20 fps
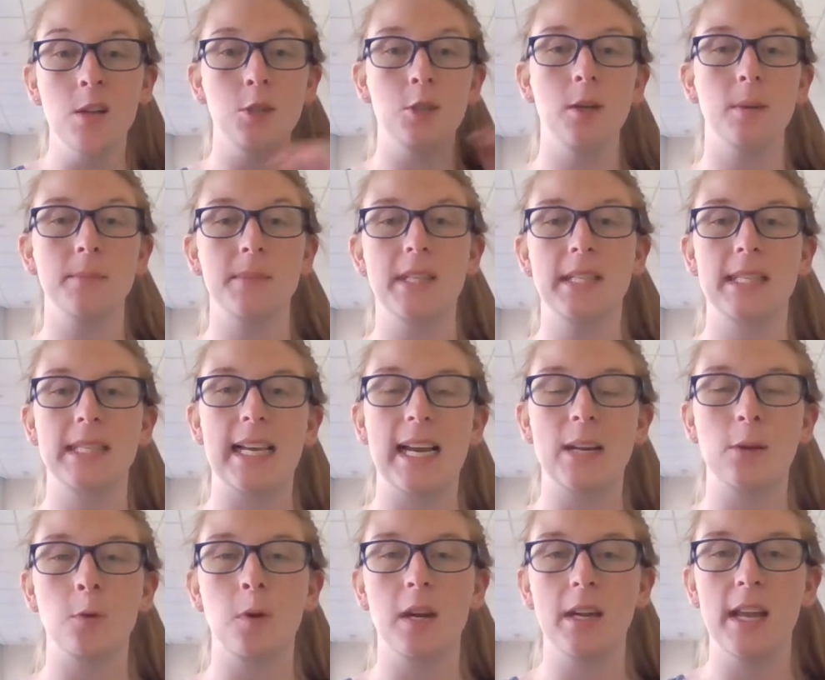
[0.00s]
jump to
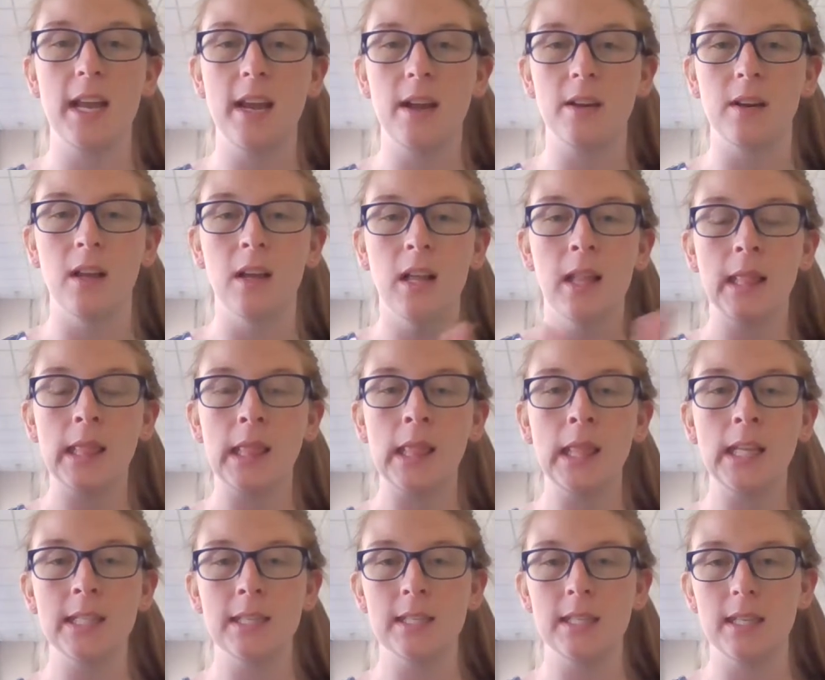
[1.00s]
slide 1 and
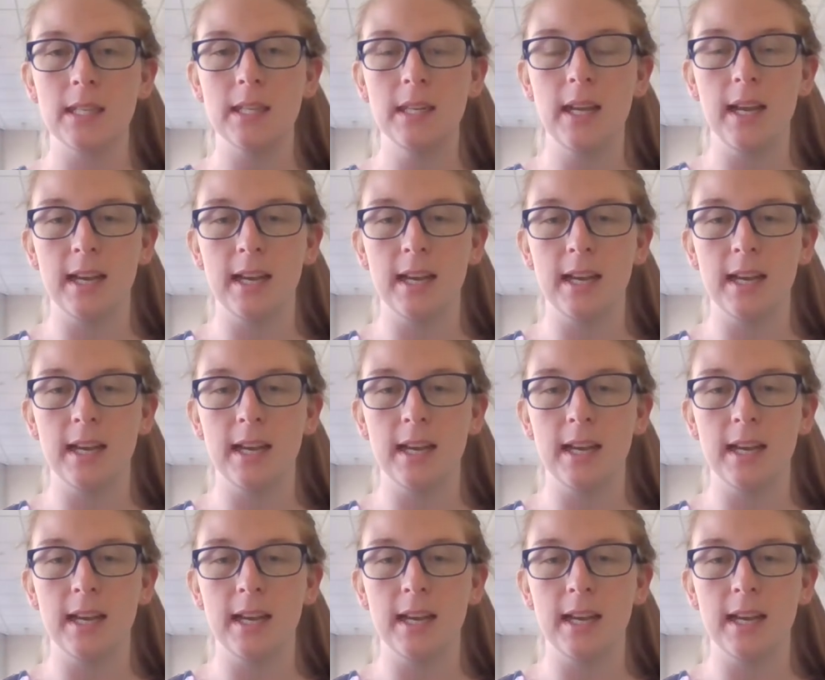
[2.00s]
listen